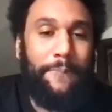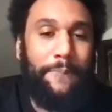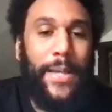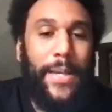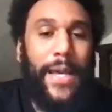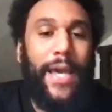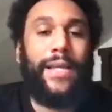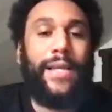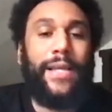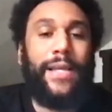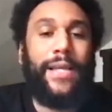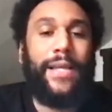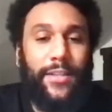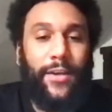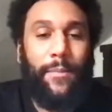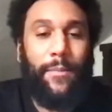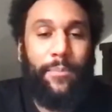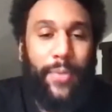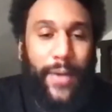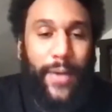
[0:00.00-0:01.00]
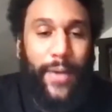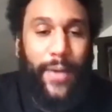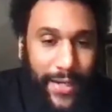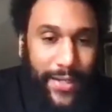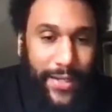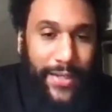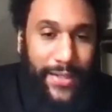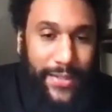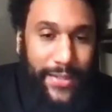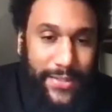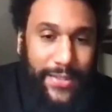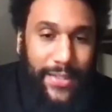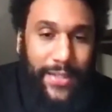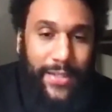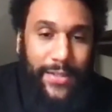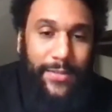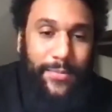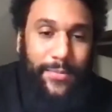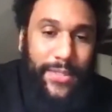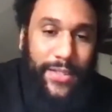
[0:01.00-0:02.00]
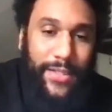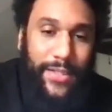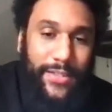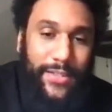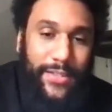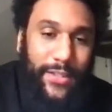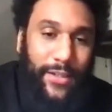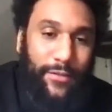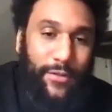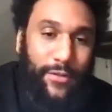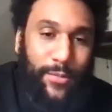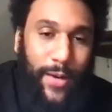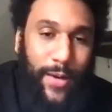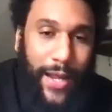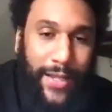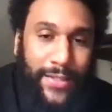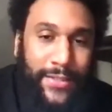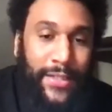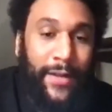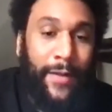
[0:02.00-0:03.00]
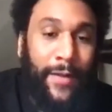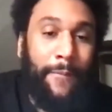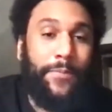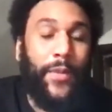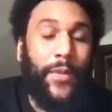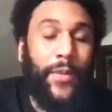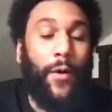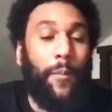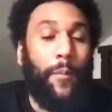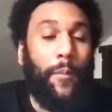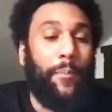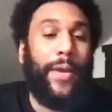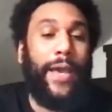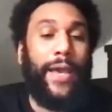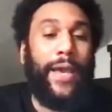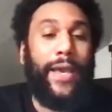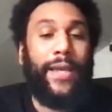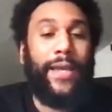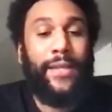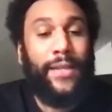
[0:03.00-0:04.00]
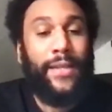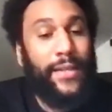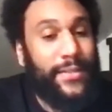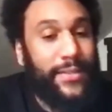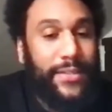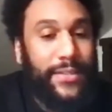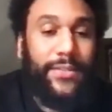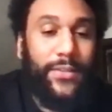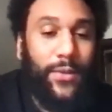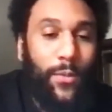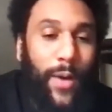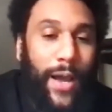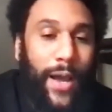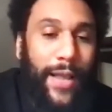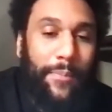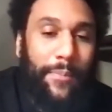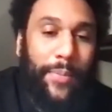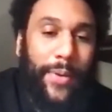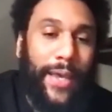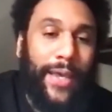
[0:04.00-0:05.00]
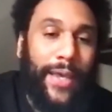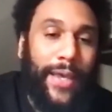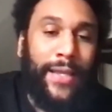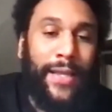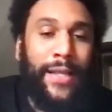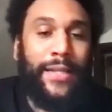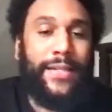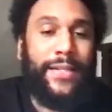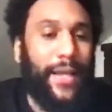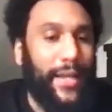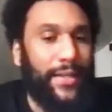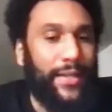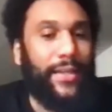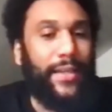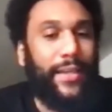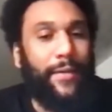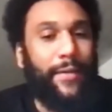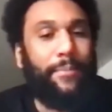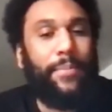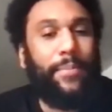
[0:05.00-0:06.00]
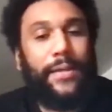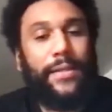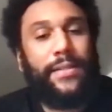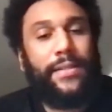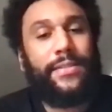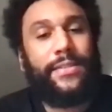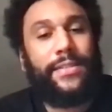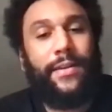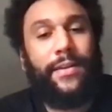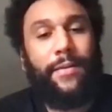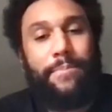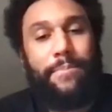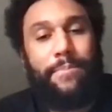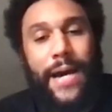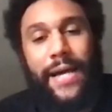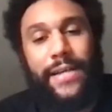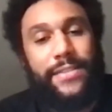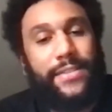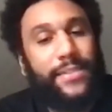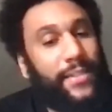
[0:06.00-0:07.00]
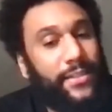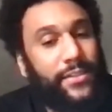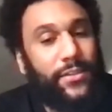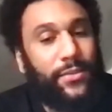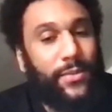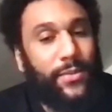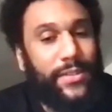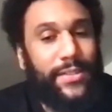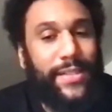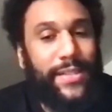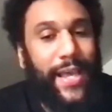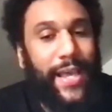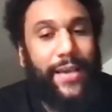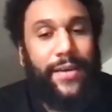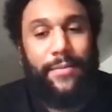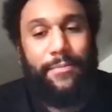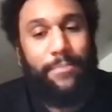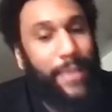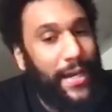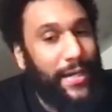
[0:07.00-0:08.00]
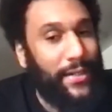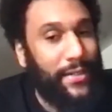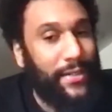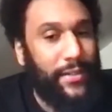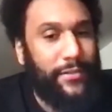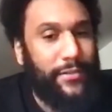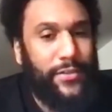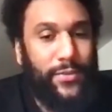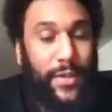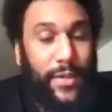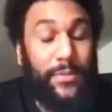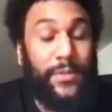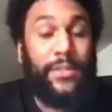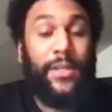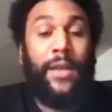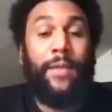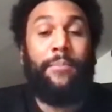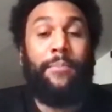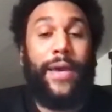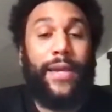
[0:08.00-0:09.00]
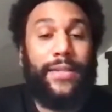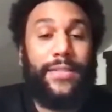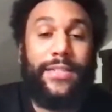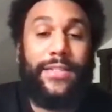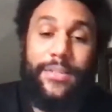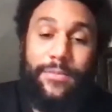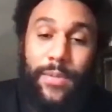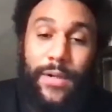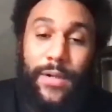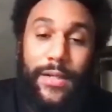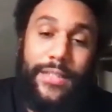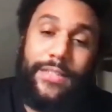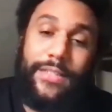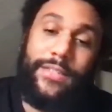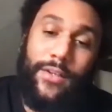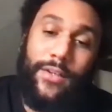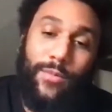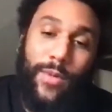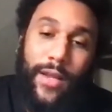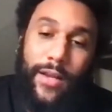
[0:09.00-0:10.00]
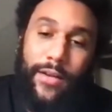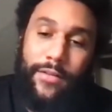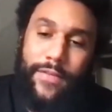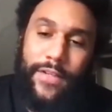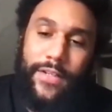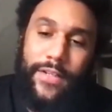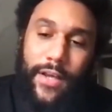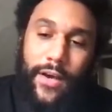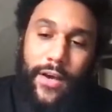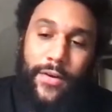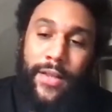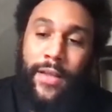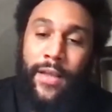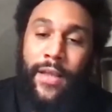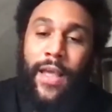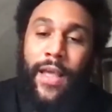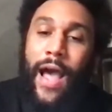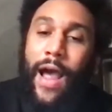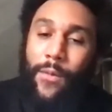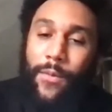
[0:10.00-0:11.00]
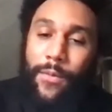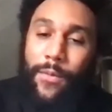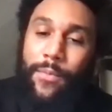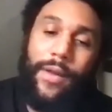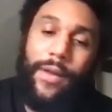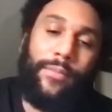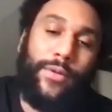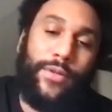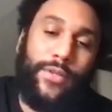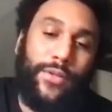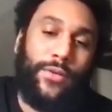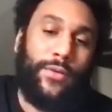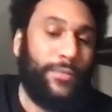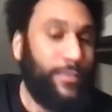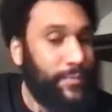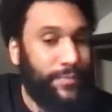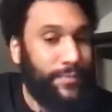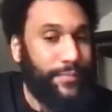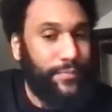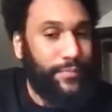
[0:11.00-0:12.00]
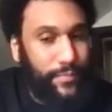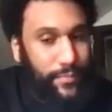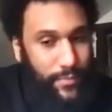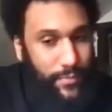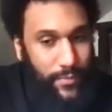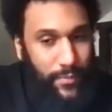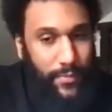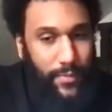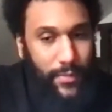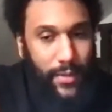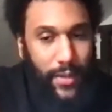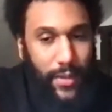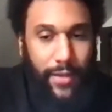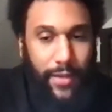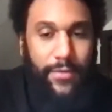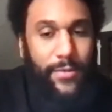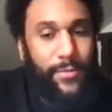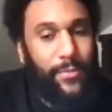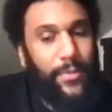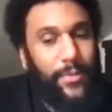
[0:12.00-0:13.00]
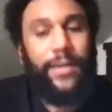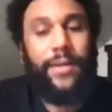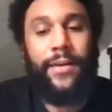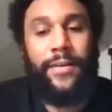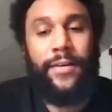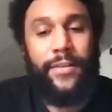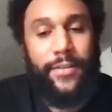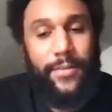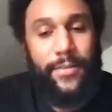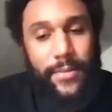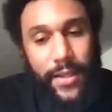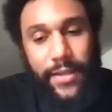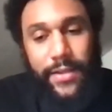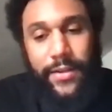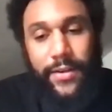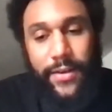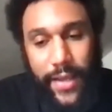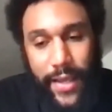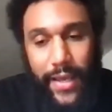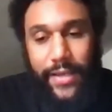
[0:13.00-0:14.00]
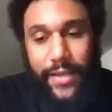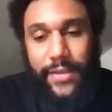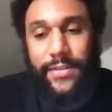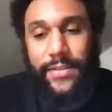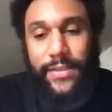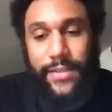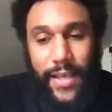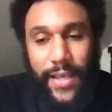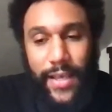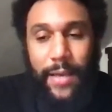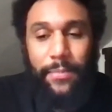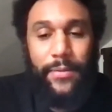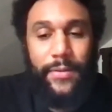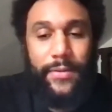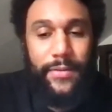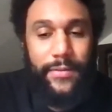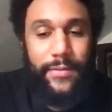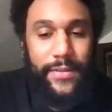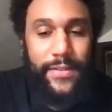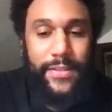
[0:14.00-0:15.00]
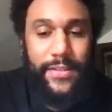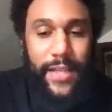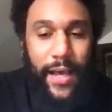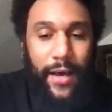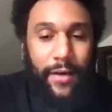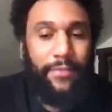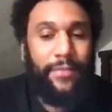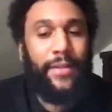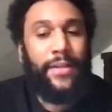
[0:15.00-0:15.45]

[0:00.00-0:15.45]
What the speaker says: Bash his little brain in and send him to your civil rights. No pain, just a white pain. Delicate bullets in a box next to a stack of monolith scriptures make these bullets look relevant, don't it? I remember you. Everywhere you lay your hat is the capital of the South.